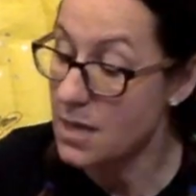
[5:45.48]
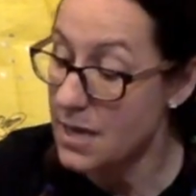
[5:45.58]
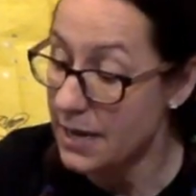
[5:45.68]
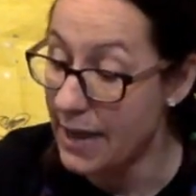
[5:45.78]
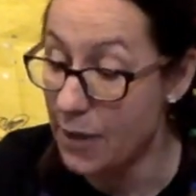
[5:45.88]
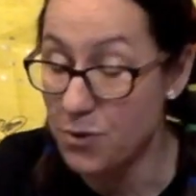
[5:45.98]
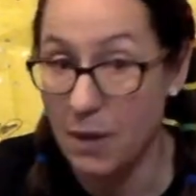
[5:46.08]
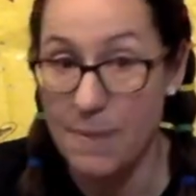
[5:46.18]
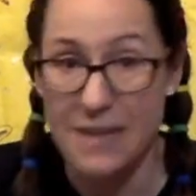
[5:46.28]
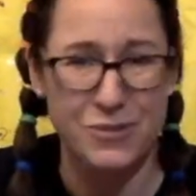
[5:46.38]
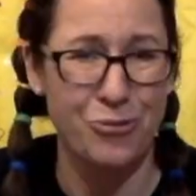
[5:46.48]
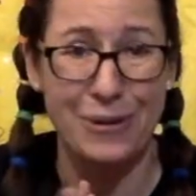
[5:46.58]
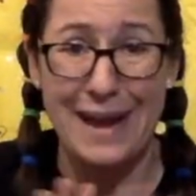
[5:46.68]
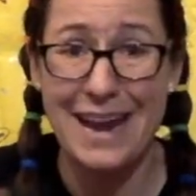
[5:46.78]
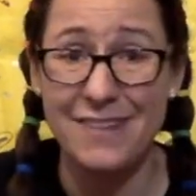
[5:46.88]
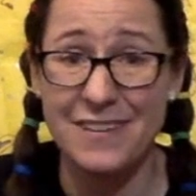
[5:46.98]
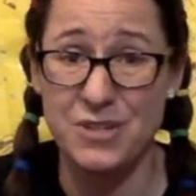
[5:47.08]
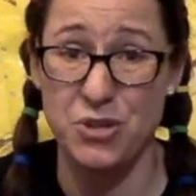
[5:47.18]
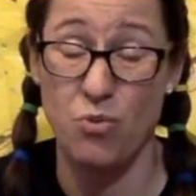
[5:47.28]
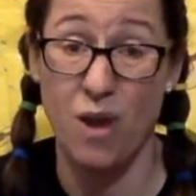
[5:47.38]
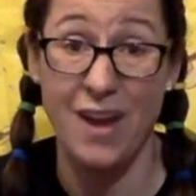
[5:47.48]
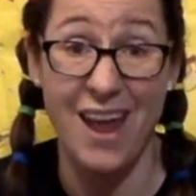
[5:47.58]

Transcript: Now you can be as creative as you want.